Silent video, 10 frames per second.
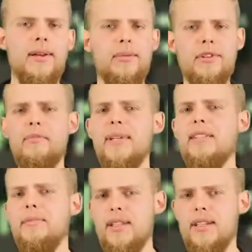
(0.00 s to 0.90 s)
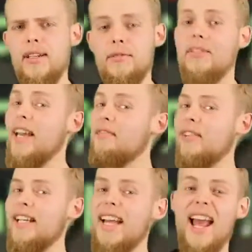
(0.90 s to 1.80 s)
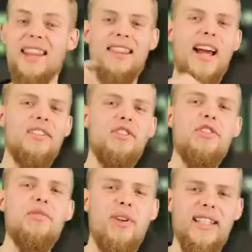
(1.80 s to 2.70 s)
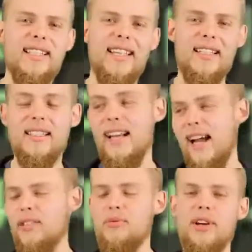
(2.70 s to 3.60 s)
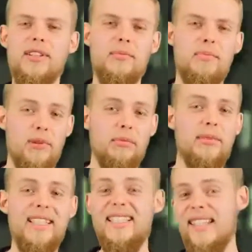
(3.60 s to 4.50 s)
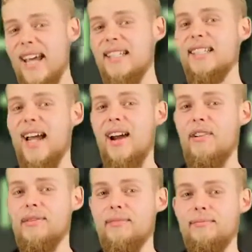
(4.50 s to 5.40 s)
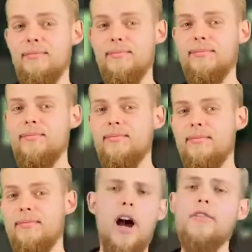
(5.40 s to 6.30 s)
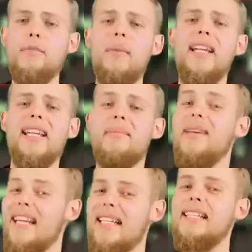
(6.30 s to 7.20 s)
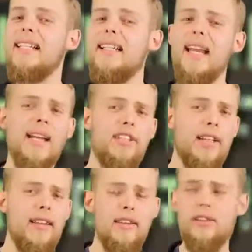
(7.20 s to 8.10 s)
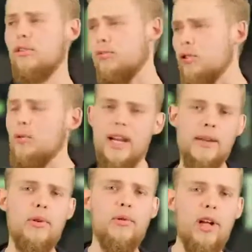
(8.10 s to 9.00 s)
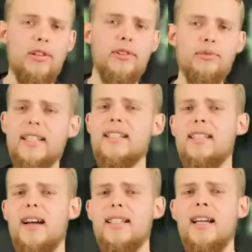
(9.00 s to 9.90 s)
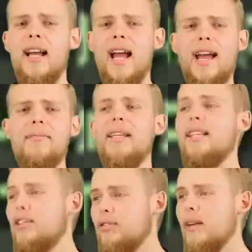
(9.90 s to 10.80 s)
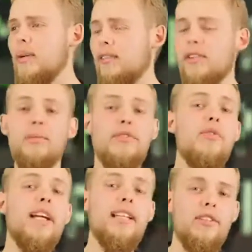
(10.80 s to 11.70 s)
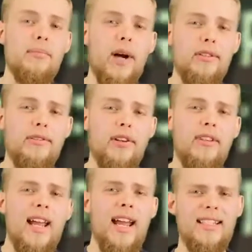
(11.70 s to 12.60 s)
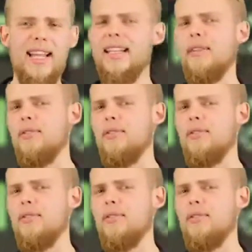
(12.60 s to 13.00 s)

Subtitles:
would have been absurd. But thankfully, that's just what he did. Ellsworth is probably dead now. After pinning him easily, AJ then threw him all over ringside and beat the crap out of him before getting on the microphone and telling